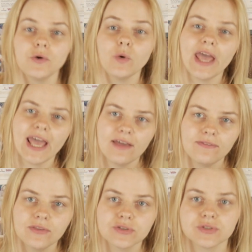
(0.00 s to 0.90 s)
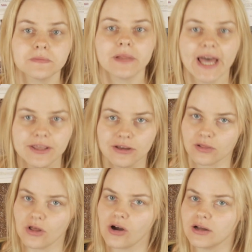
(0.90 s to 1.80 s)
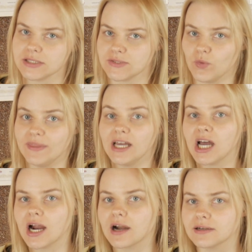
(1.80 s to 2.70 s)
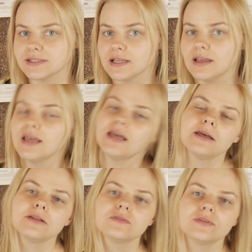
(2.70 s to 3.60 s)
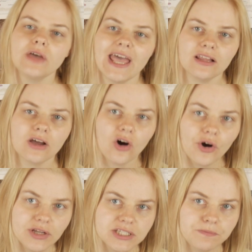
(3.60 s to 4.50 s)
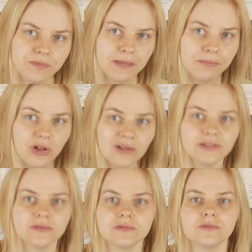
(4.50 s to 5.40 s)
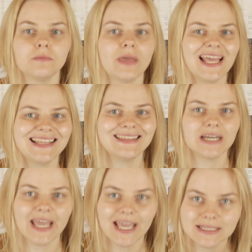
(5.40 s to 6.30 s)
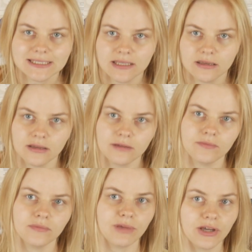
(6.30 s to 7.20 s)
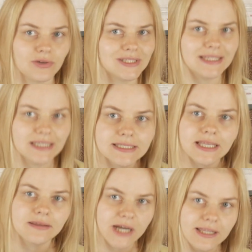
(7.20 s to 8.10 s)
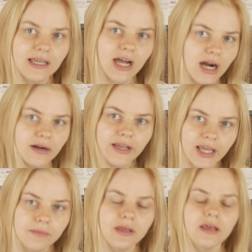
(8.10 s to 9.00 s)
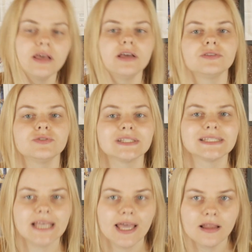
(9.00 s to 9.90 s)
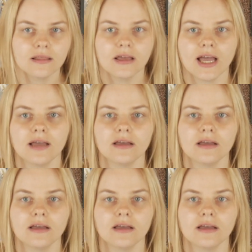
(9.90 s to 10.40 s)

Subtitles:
You have to supply your locals with the cards to encourage people to make trades, because it is a trading card game, to sell